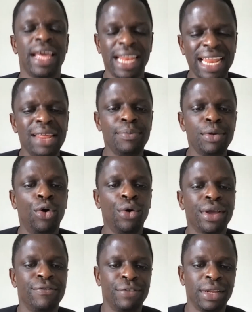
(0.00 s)
Let it be
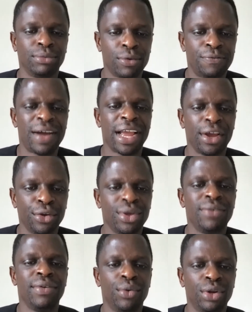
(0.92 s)
okay for them to fire
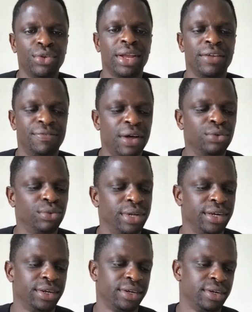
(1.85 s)
you even when you are the
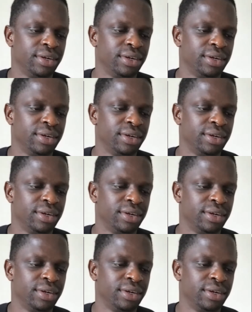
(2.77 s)
founder.